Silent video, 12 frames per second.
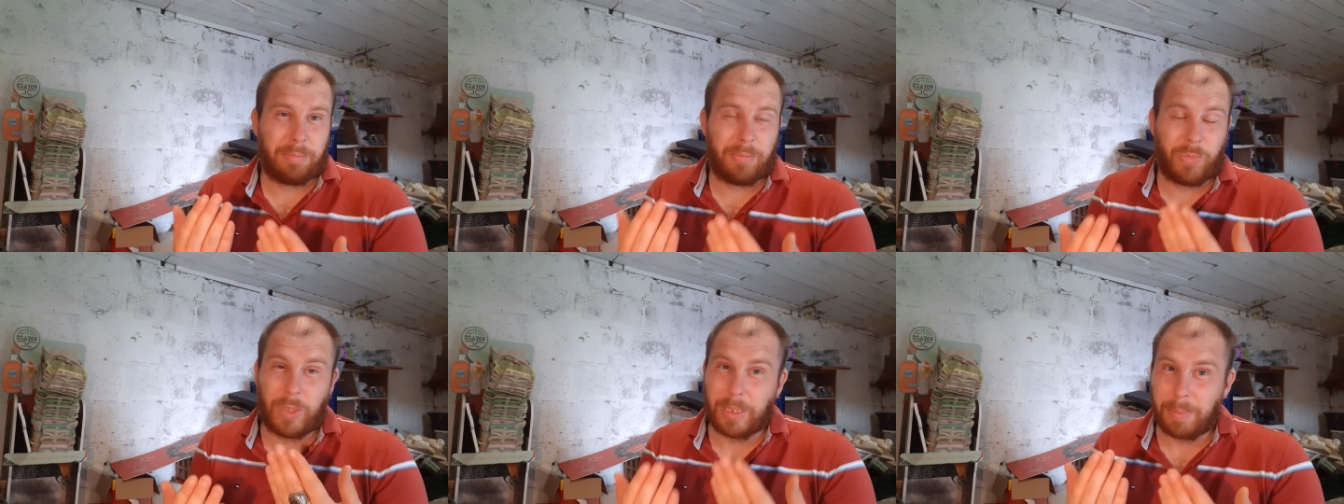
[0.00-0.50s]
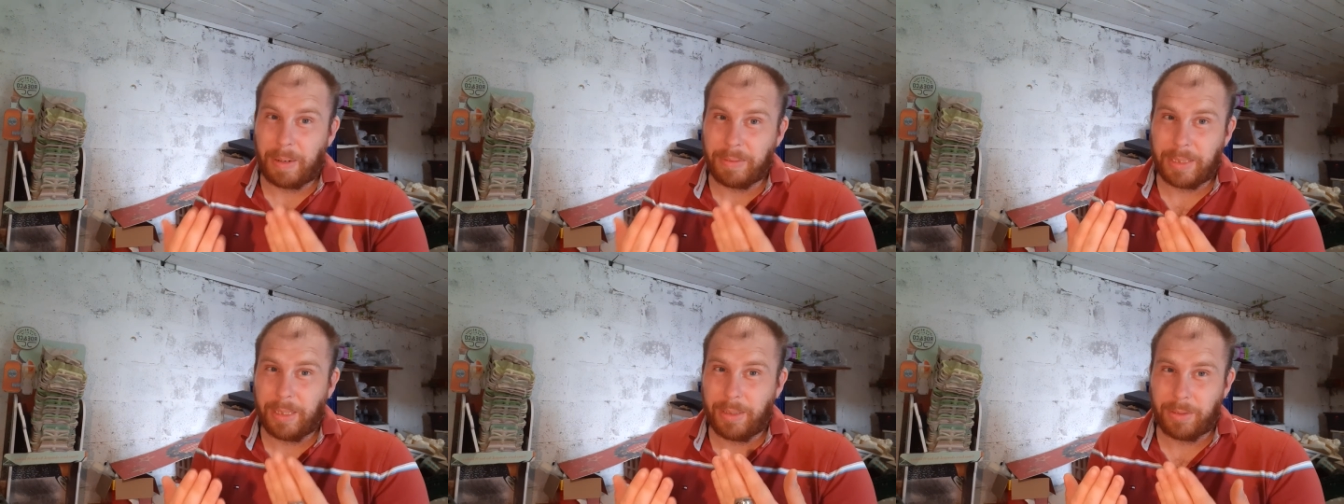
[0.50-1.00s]

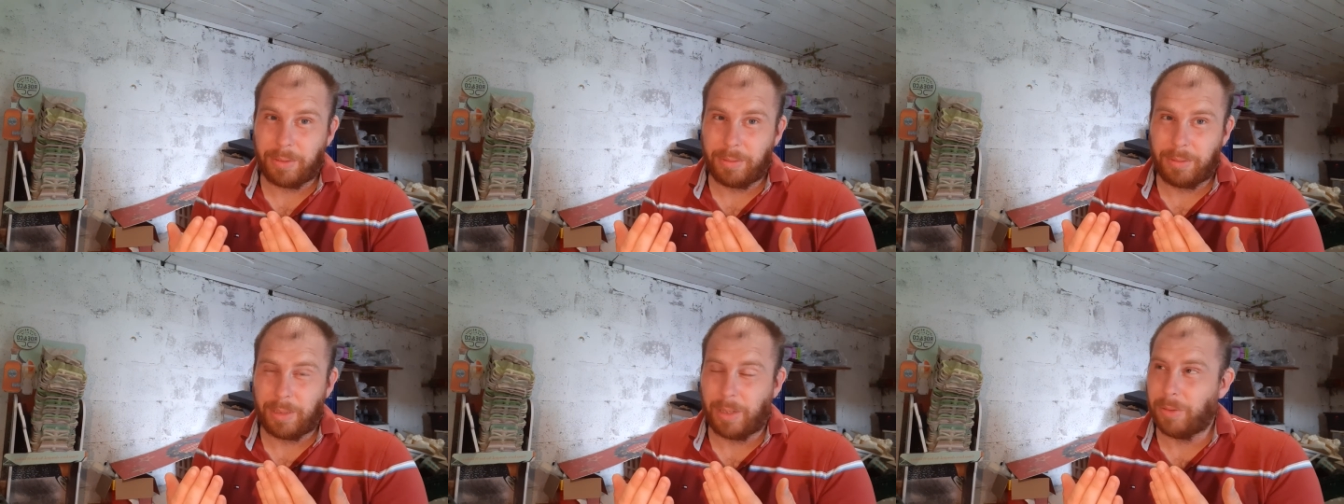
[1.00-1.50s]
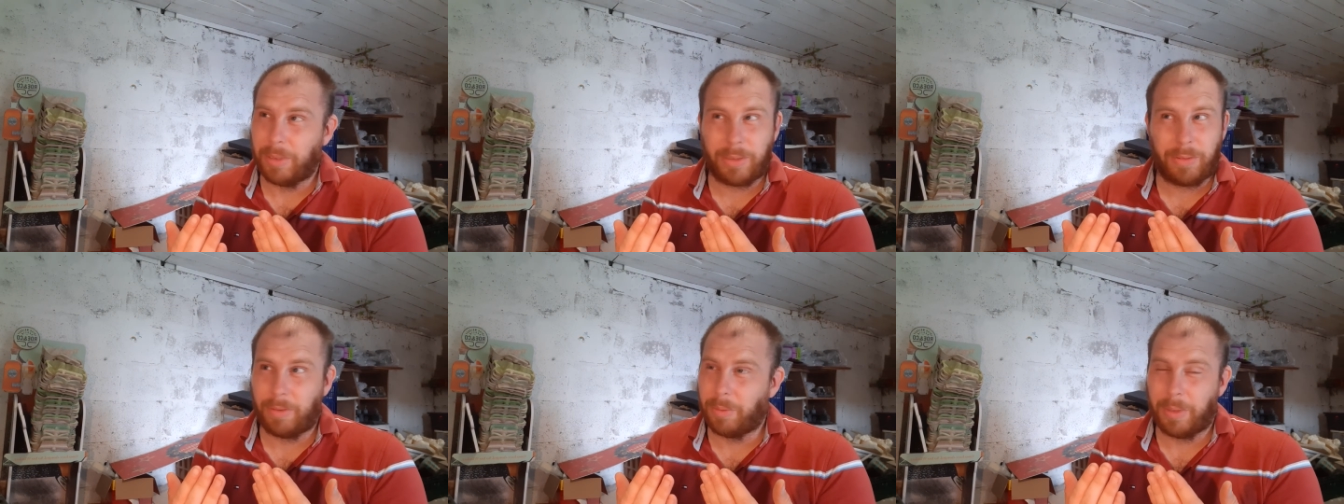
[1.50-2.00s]
transparency. No, that's the
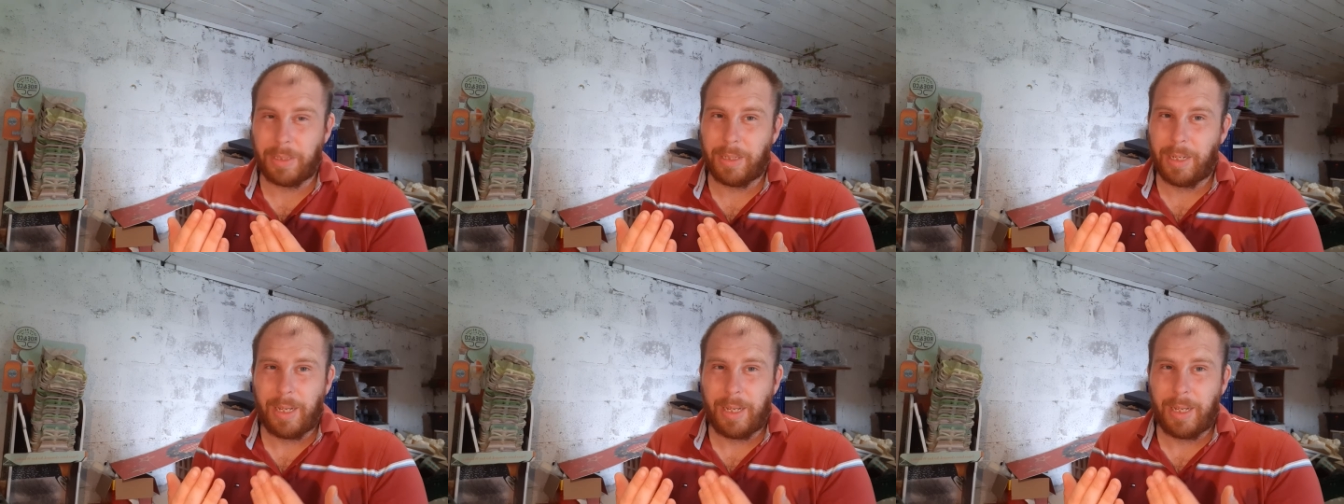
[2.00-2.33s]
wrong word.